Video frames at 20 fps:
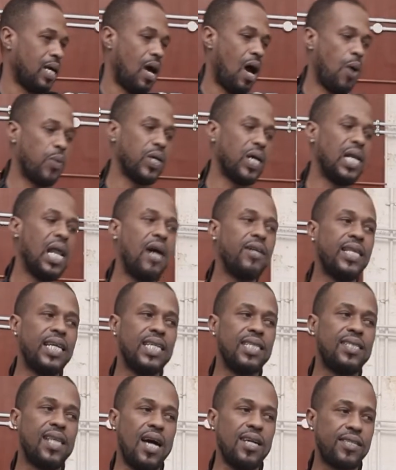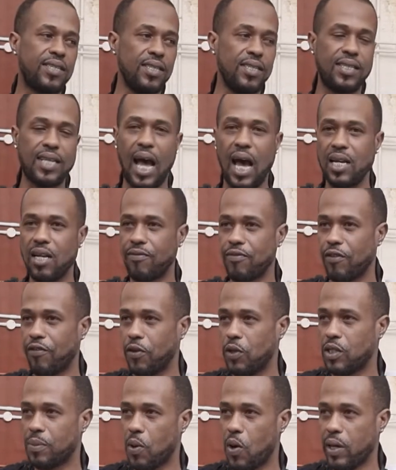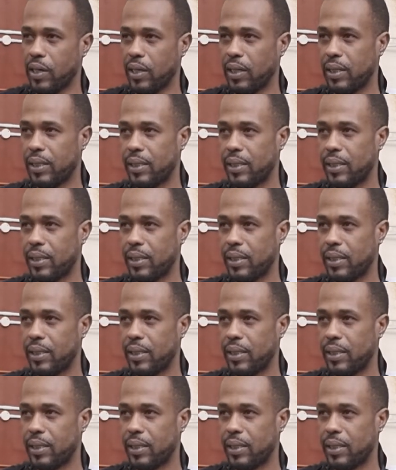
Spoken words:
Are we allowed any dust inside of the fuse board?